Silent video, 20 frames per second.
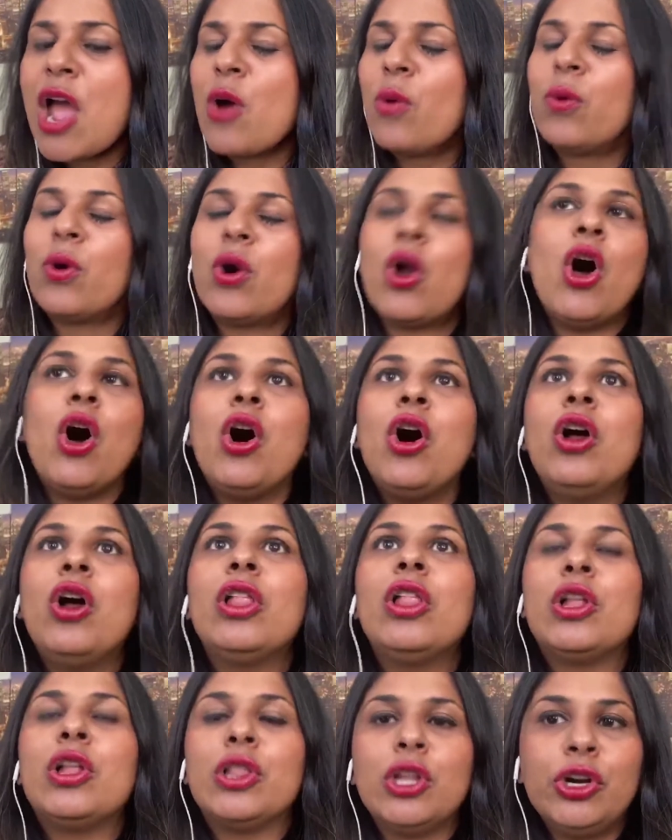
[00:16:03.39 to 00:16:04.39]
We're all
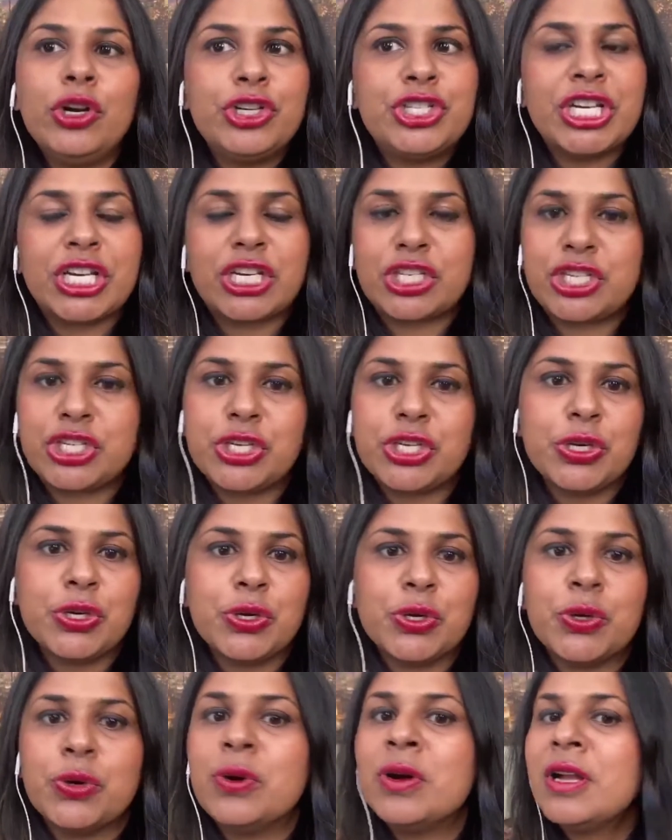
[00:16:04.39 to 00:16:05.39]
allergic
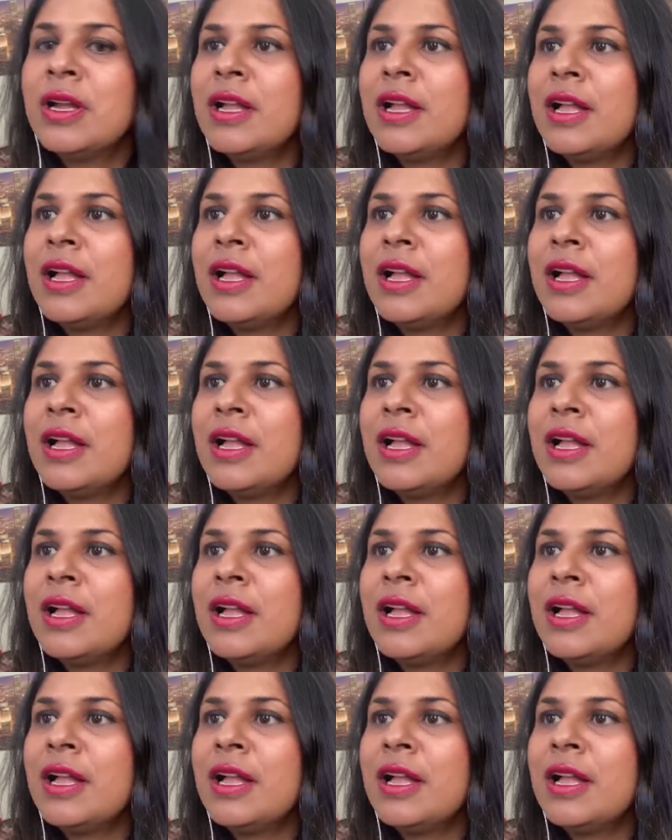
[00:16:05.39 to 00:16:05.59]
to